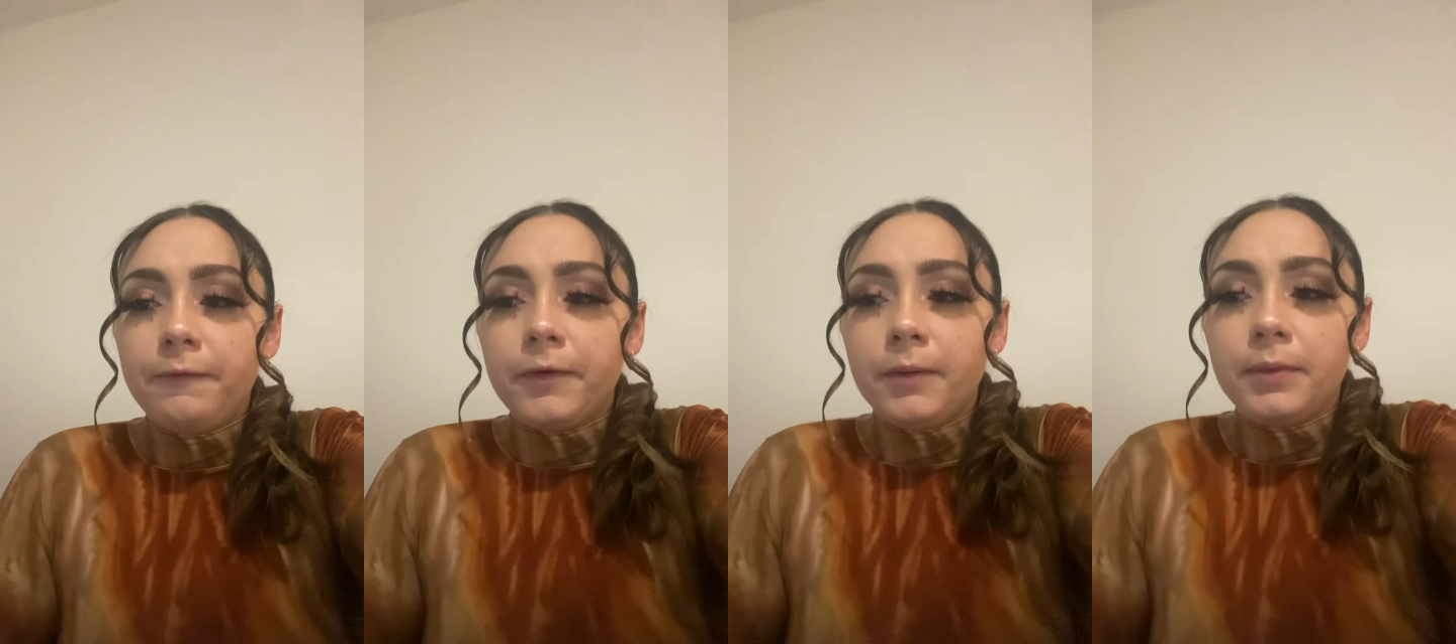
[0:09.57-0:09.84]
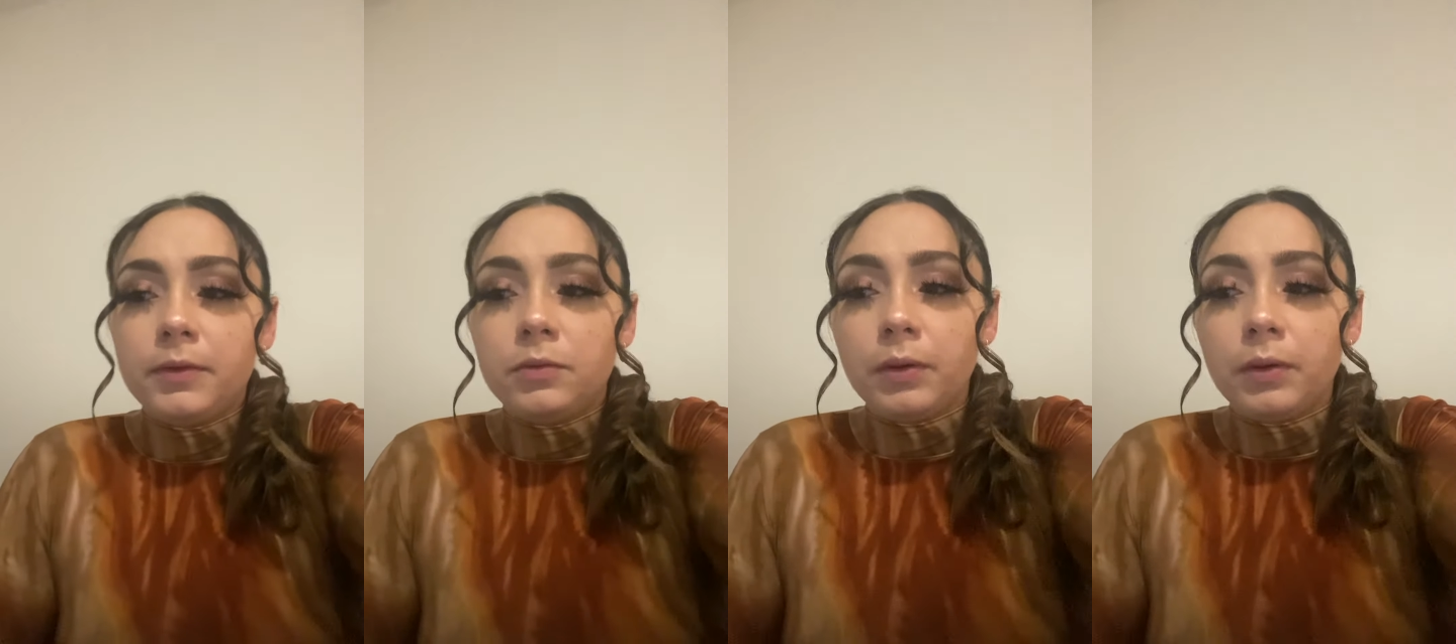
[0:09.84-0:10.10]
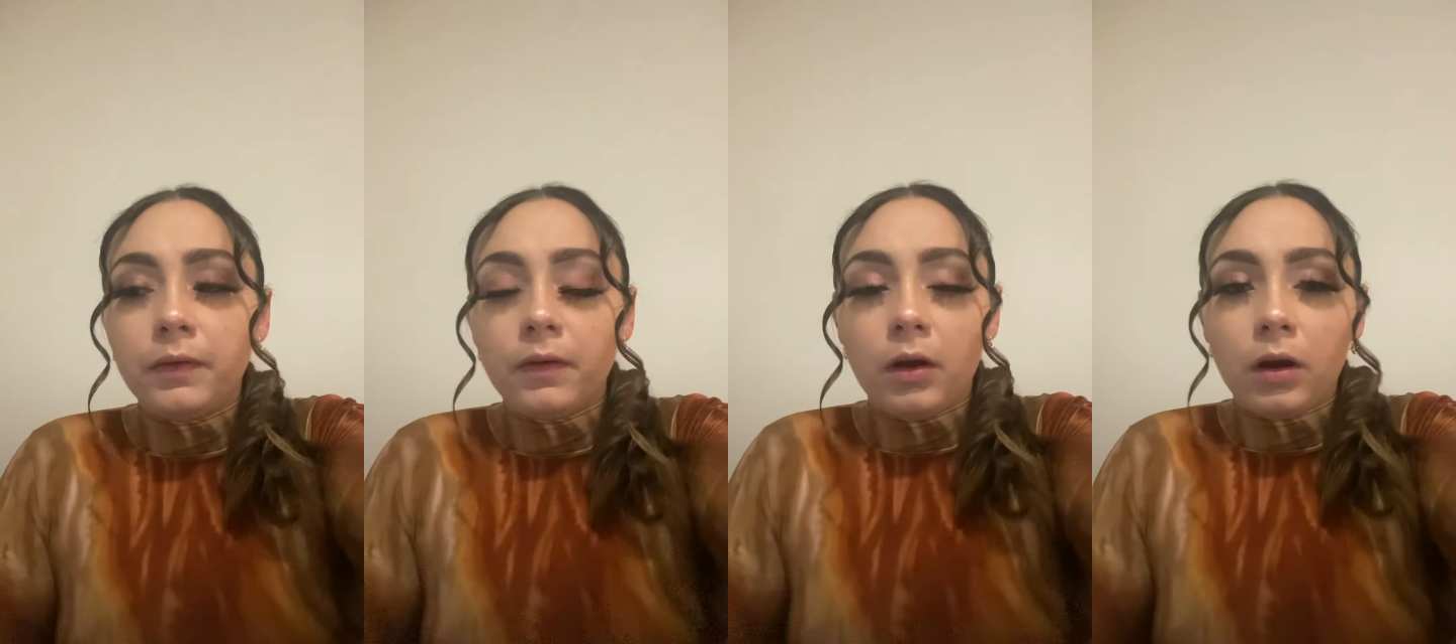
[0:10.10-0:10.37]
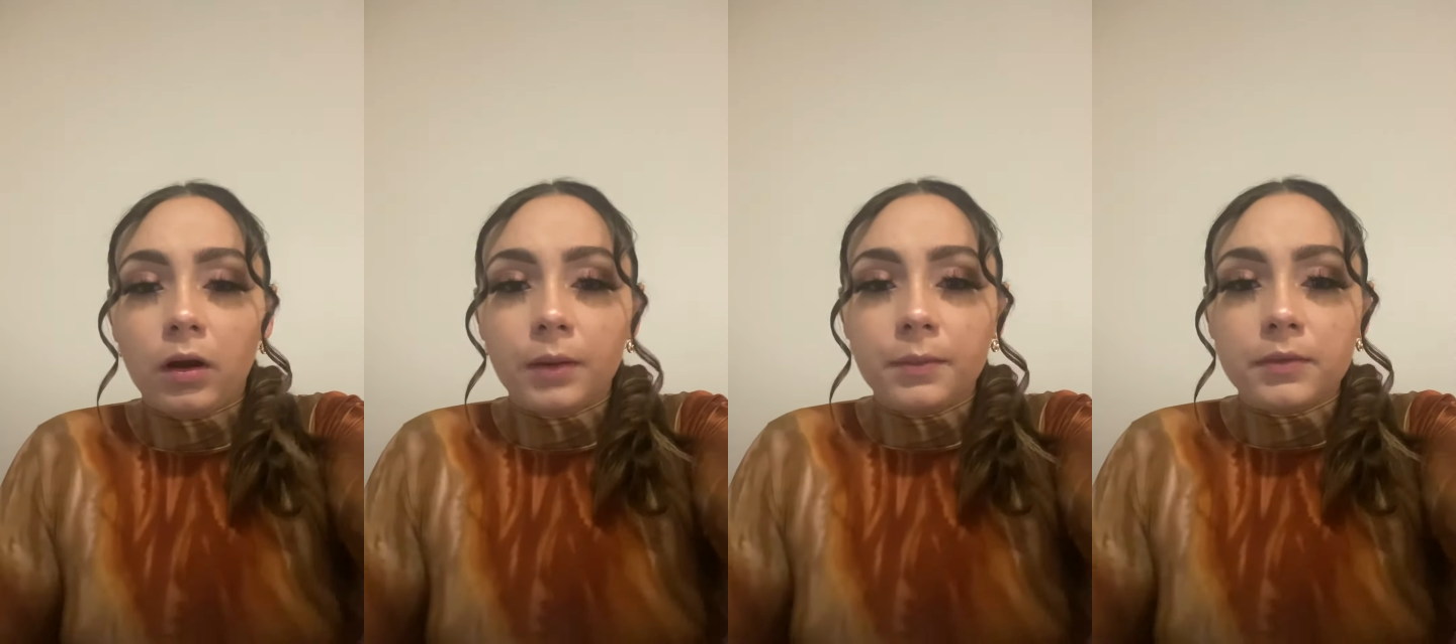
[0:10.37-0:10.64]
field between the
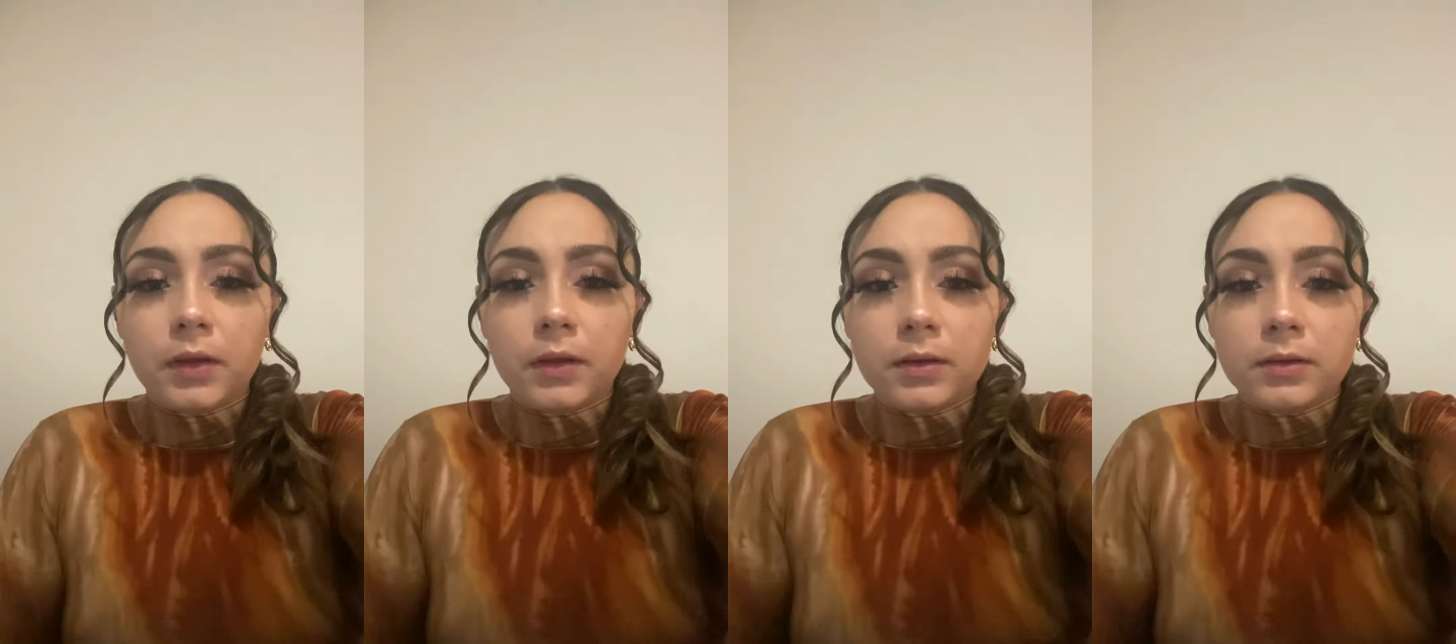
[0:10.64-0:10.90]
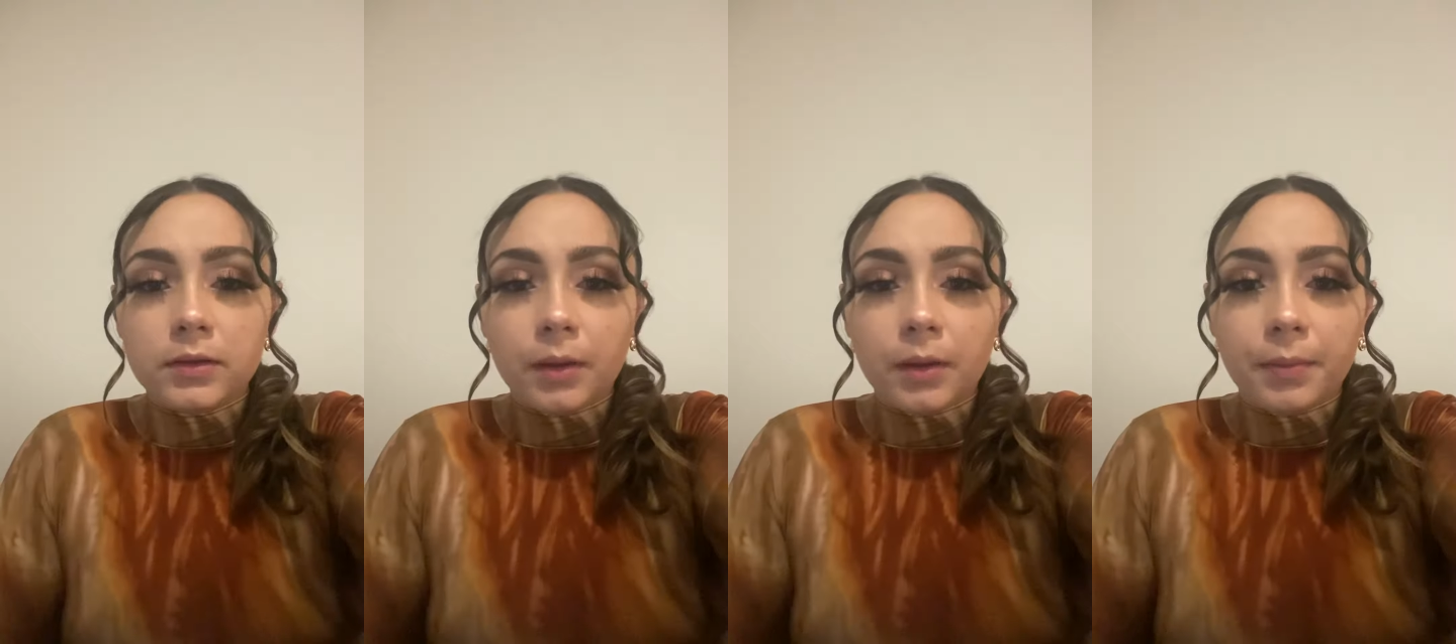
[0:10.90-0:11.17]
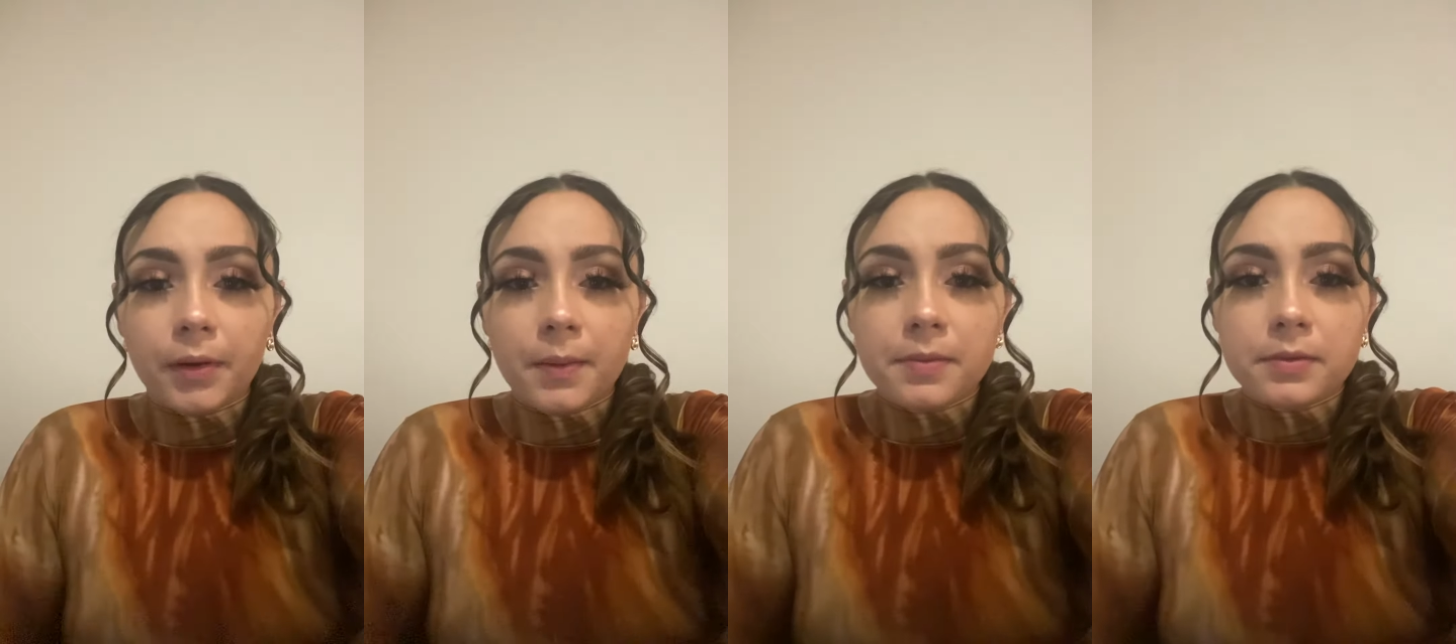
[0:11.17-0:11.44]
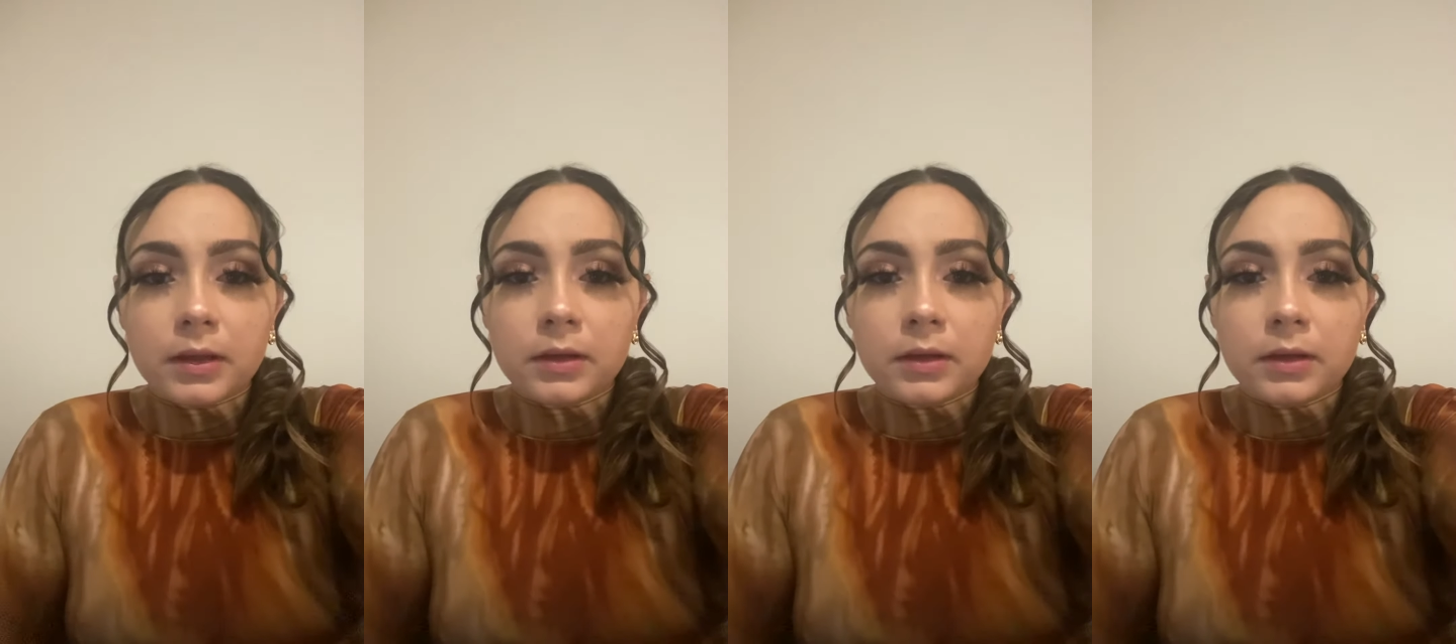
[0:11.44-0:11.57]
Harlems and the suburbs.